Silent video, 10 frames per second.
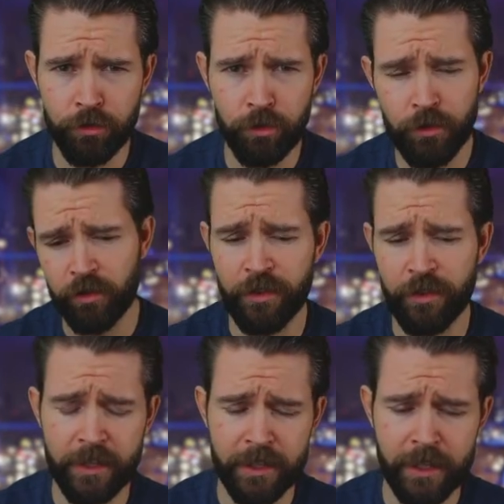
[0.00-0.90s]
So if you know how to
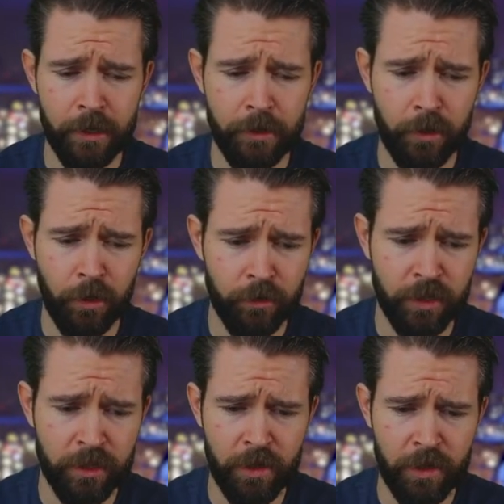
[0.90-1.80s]
find the car codes
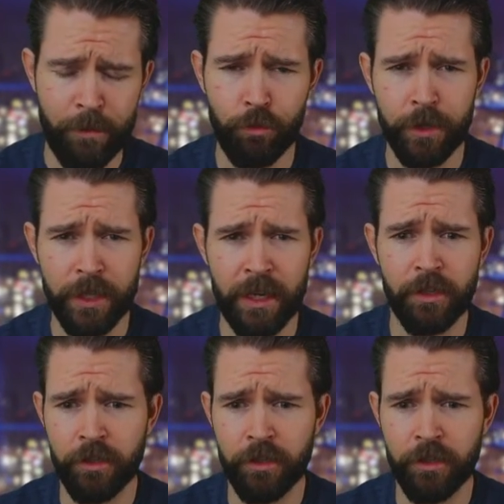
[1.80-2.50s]
and you're happy with that,